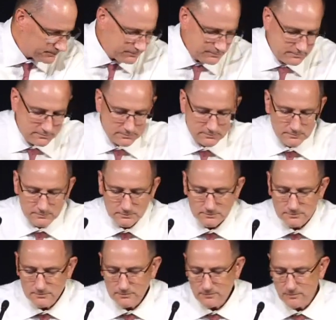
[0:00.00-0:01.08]

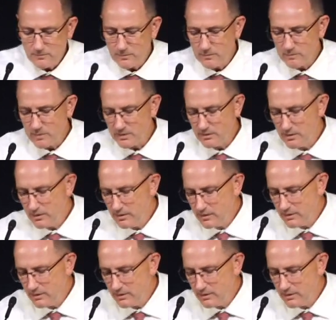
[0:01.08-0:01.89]
No one is speaking in this clip.